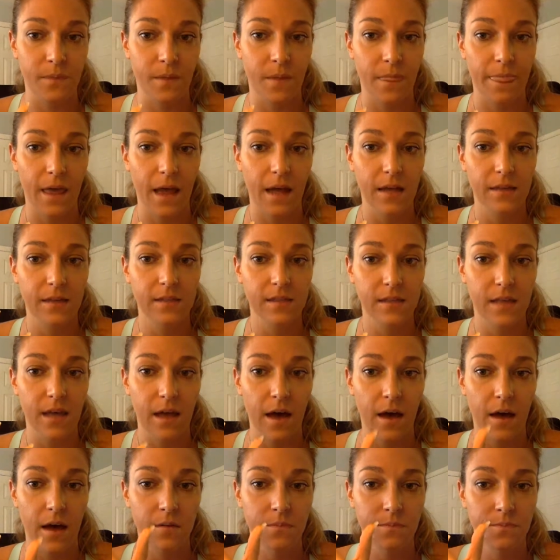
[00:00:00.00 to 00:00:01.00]
that's
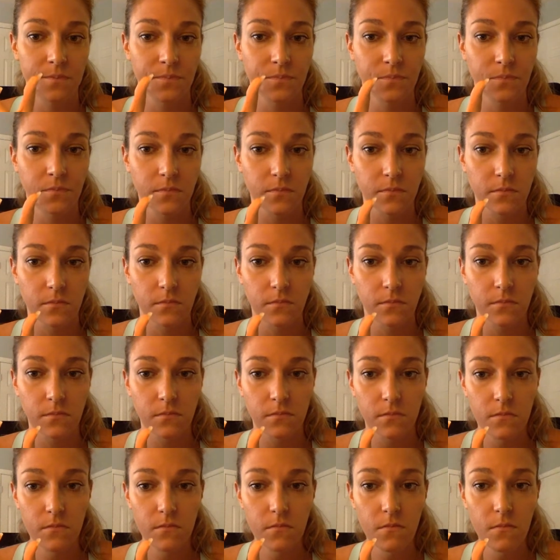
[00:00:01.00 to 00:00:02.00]
that.
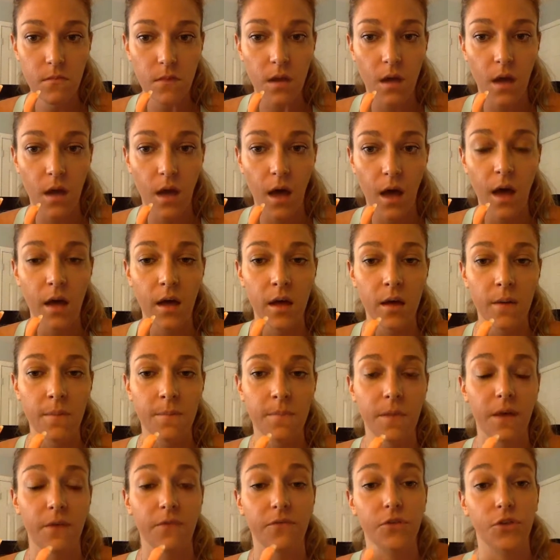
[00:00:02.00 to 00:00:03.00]

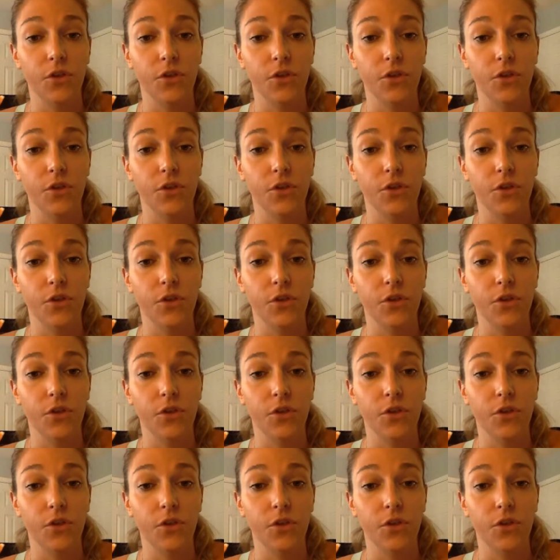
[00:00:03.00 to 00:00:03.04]
If